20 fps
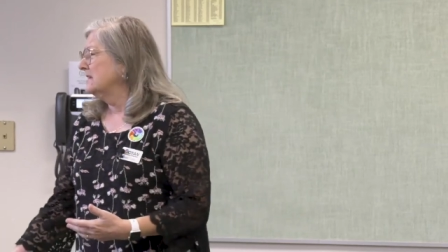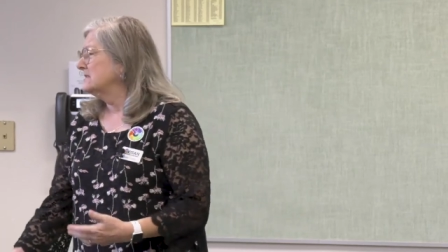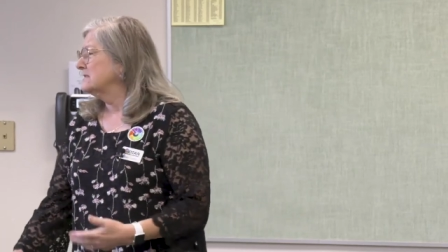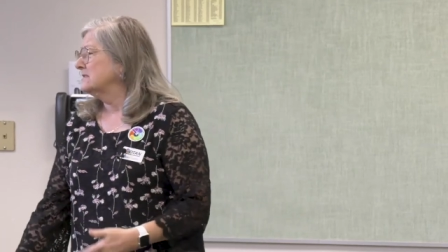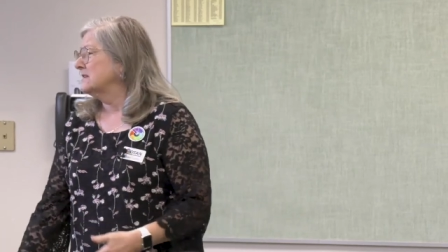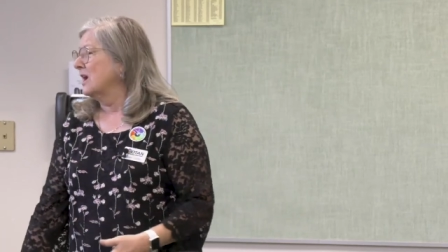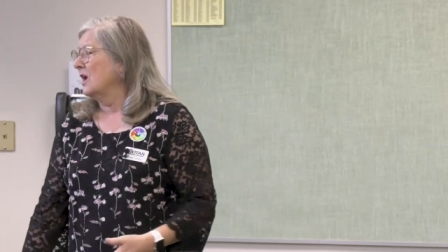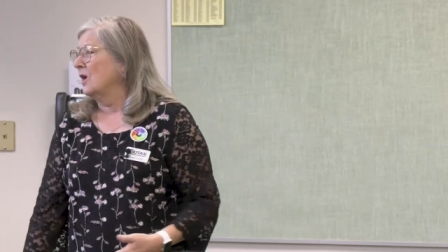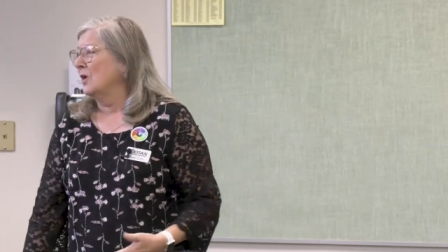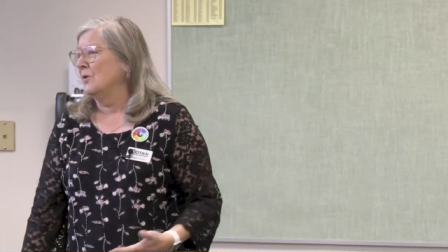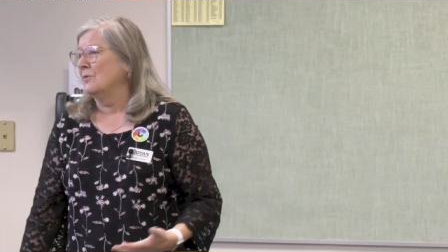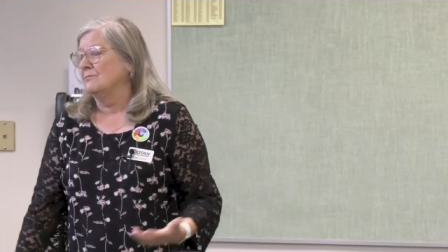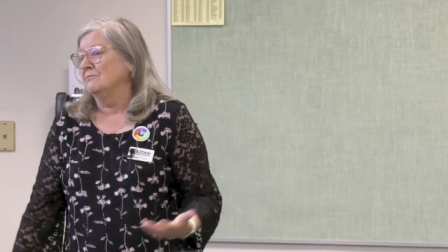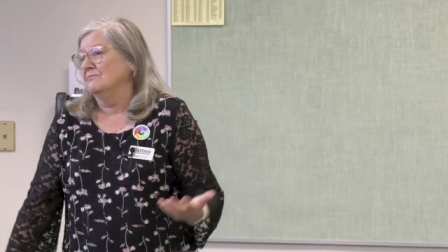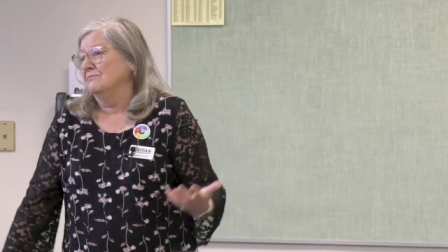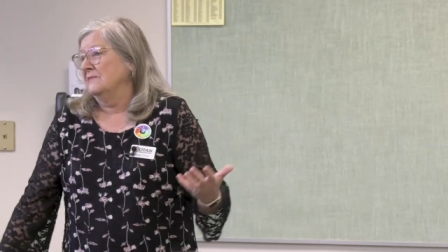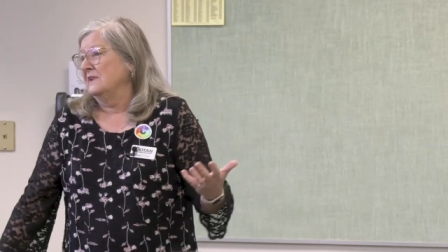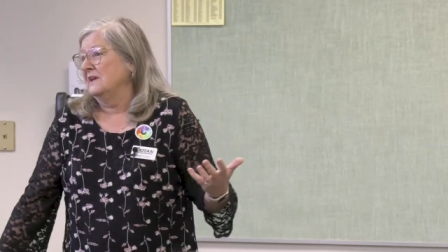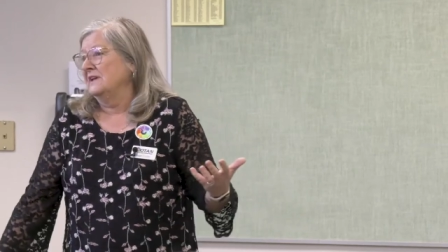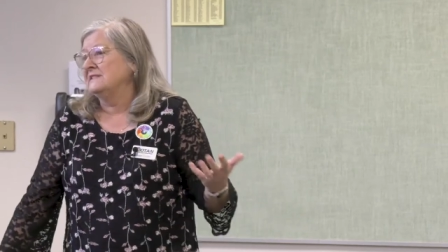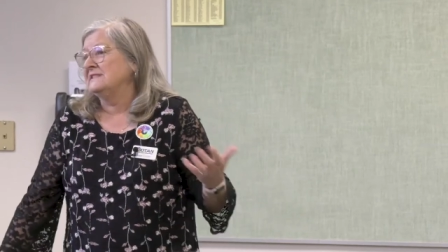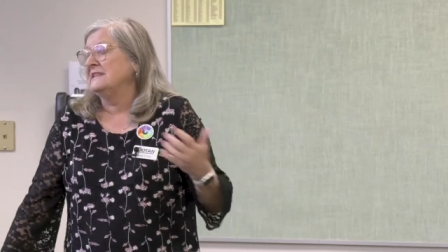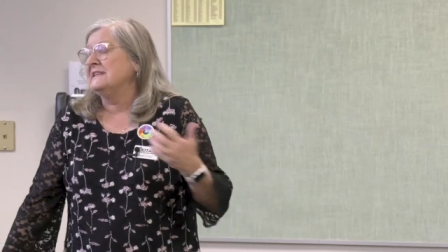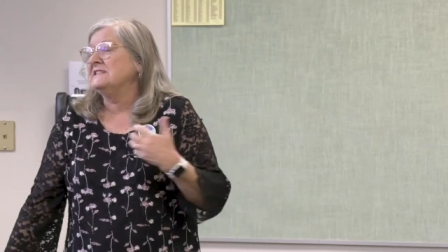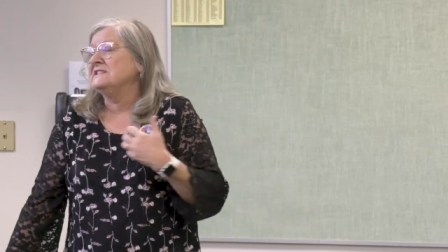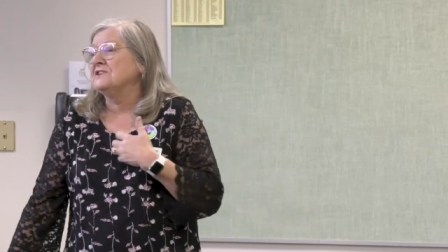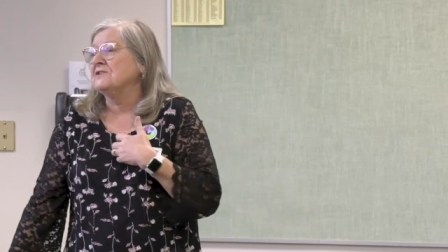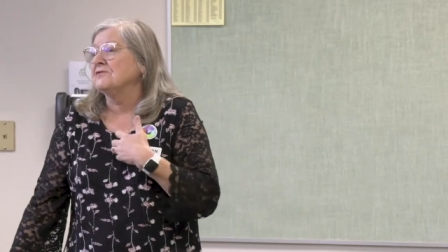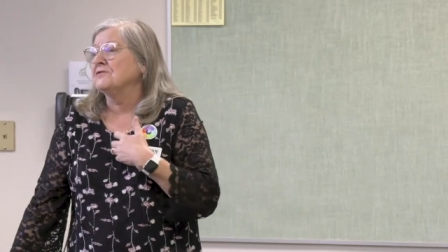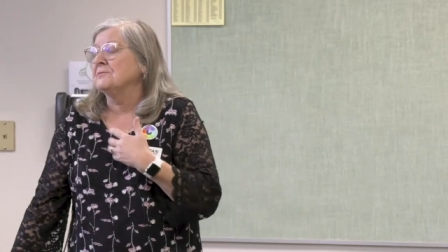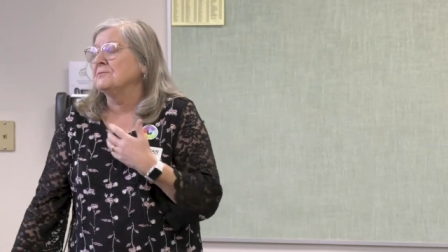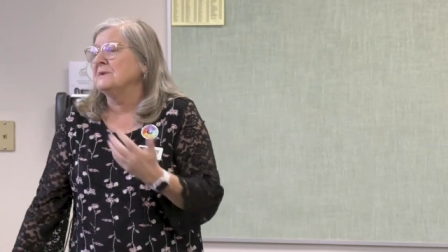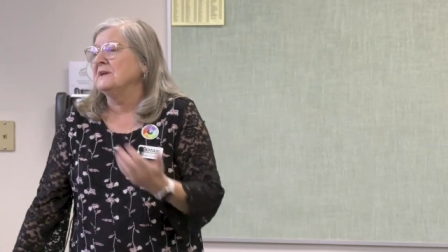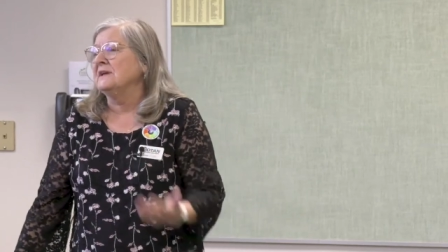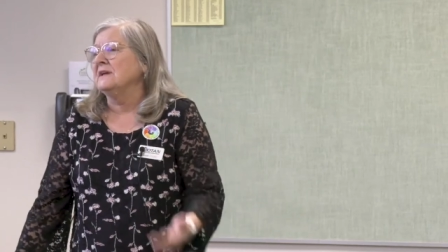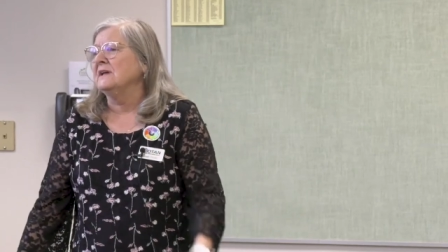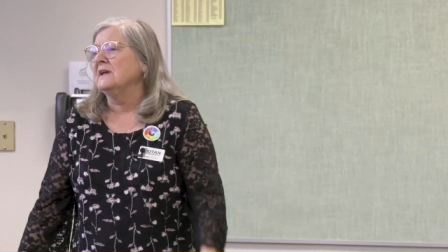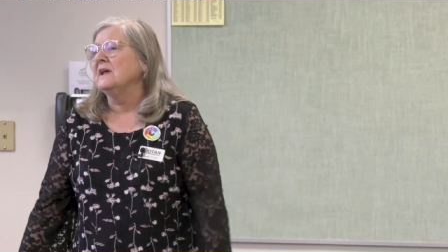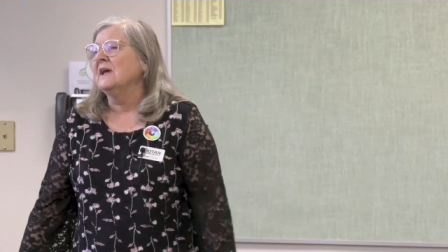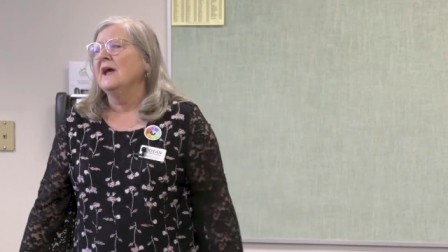So it's easy for
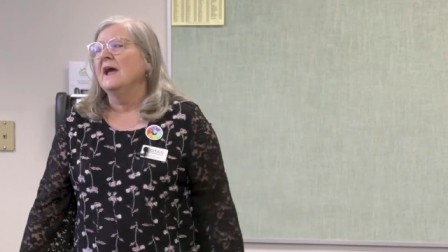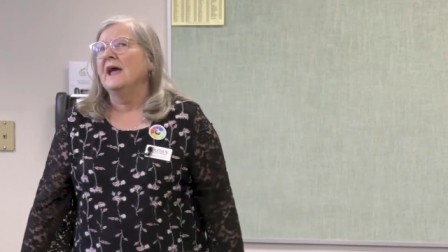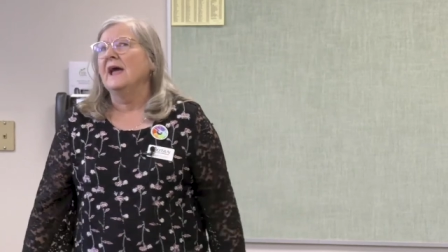me.